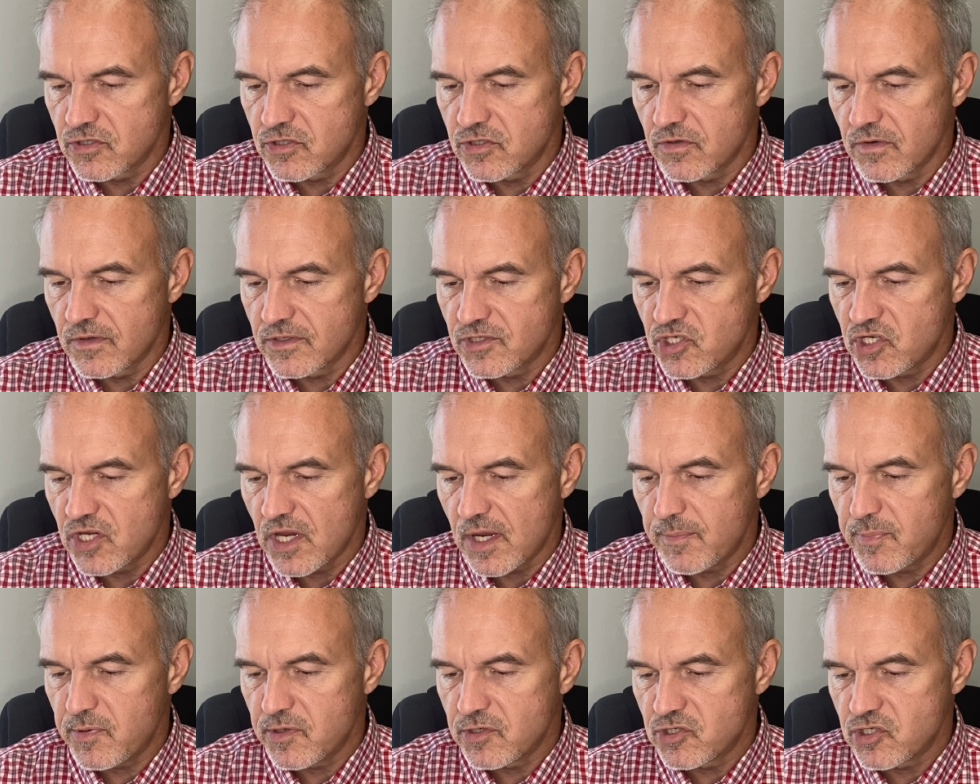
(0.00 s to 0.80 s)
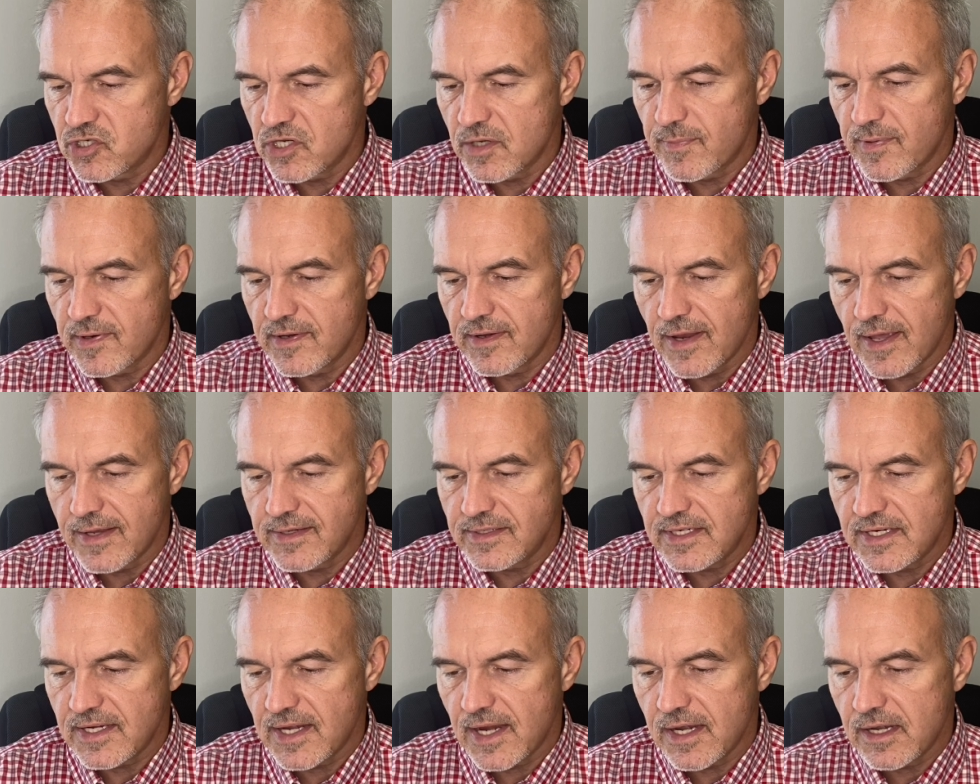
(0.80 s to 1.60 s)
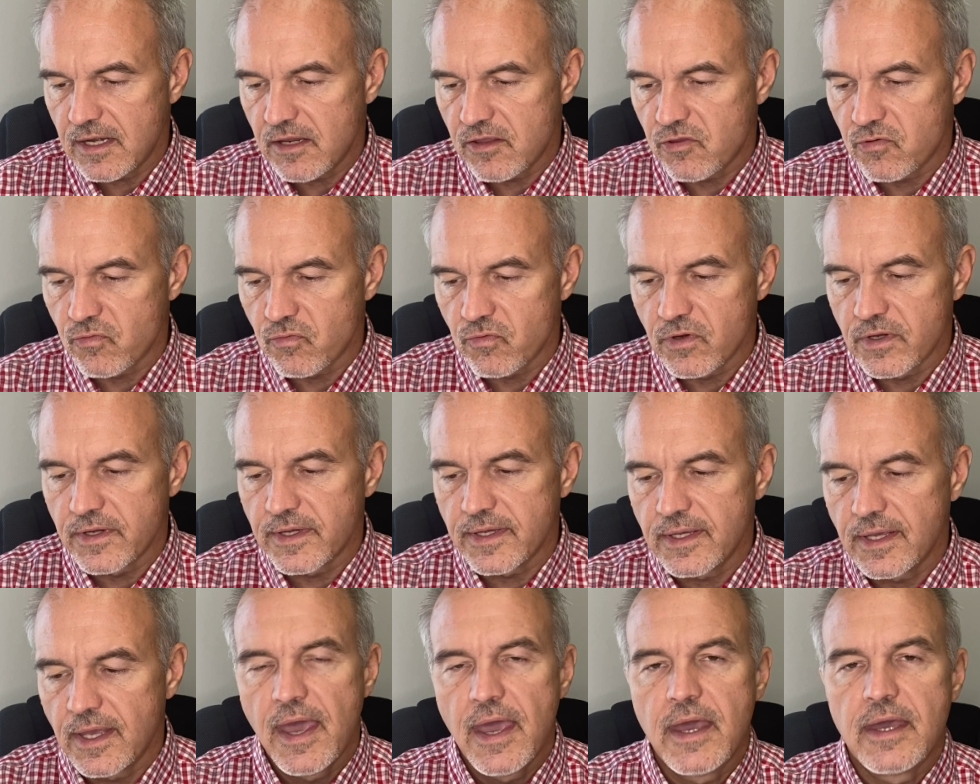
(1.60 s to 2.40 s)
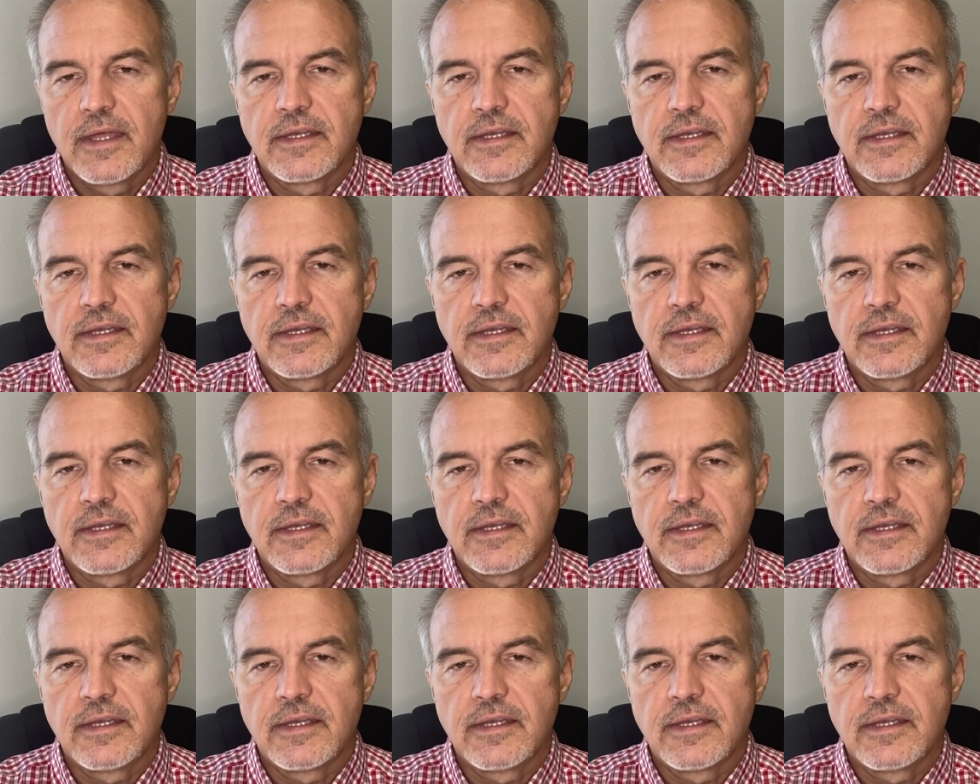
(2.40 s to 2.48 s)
to a championship in 1983,